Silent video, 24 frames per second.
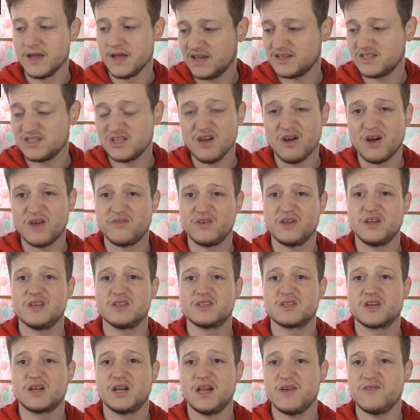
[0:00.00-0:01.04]
and yeah, I think
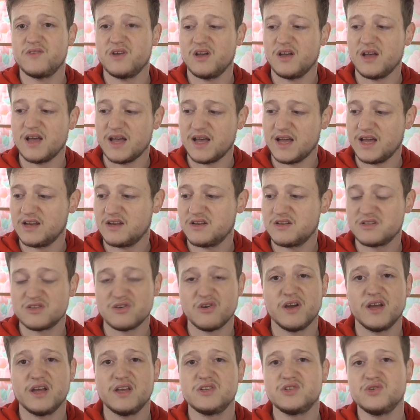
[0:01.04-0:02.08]
it's clever and
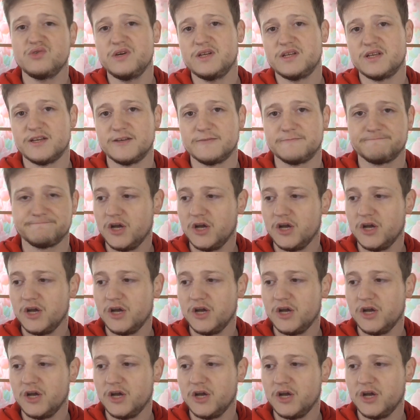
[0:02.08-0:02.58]
I enjoyed it.